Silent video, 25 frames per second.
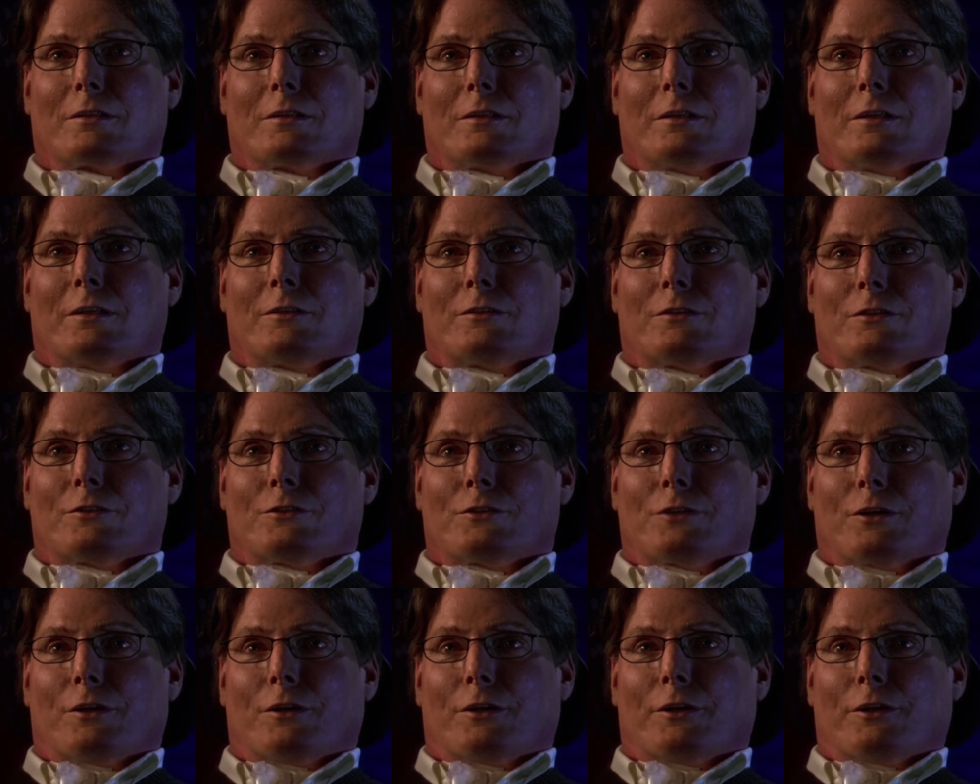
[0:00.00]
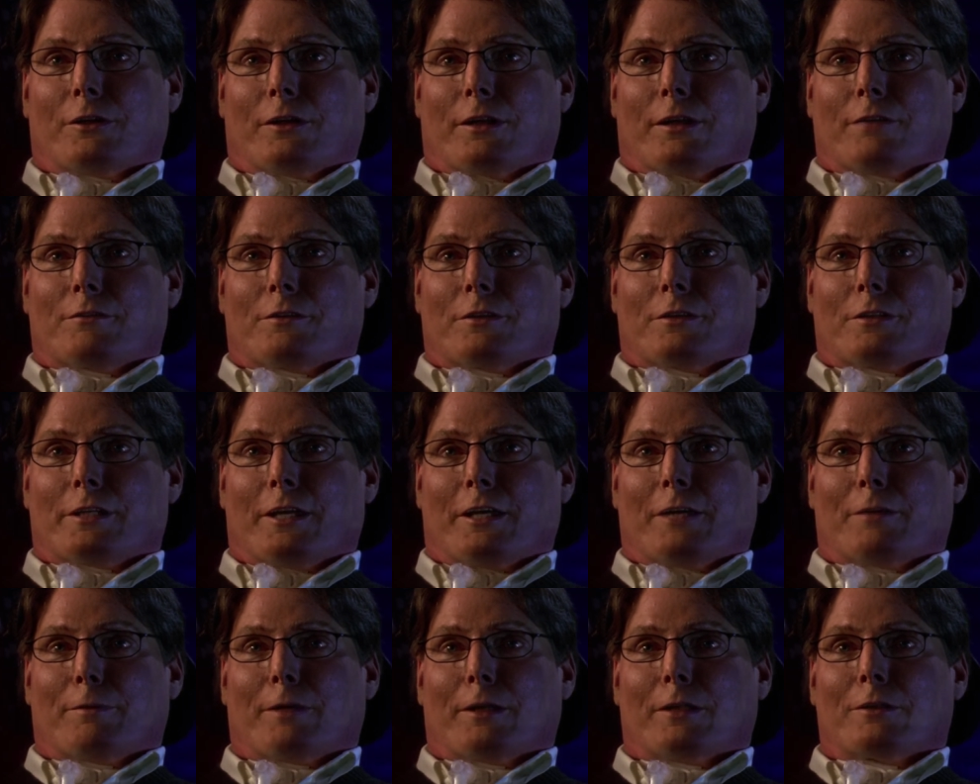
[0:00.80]
It's a journey you'll have to
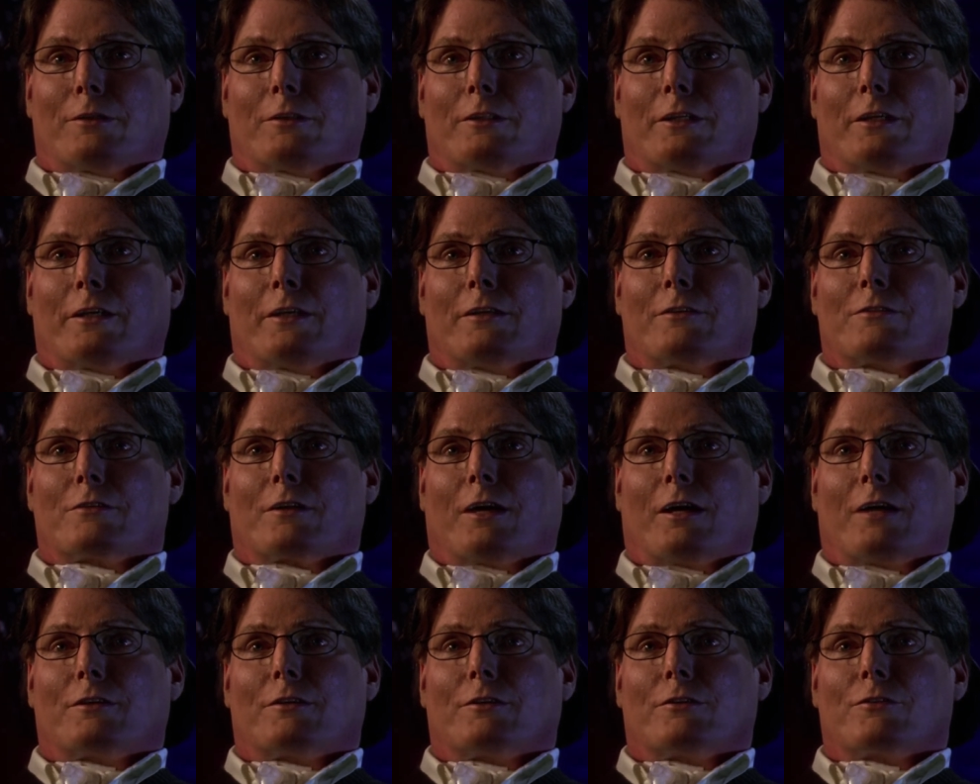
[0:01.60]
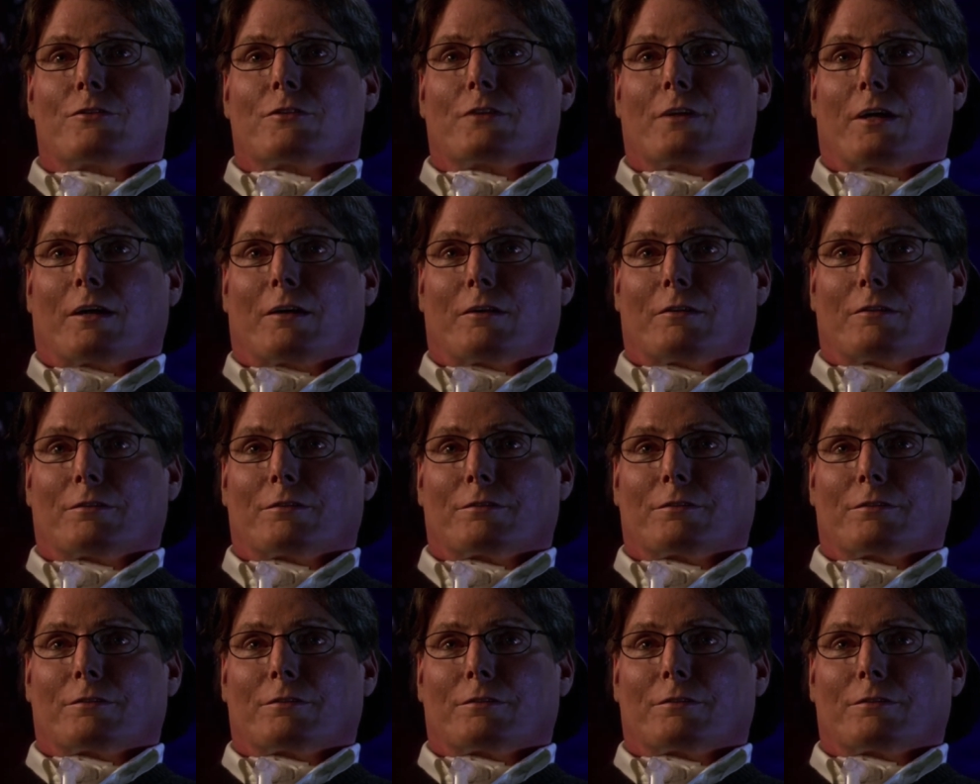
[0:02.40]
take by looking inside yourself.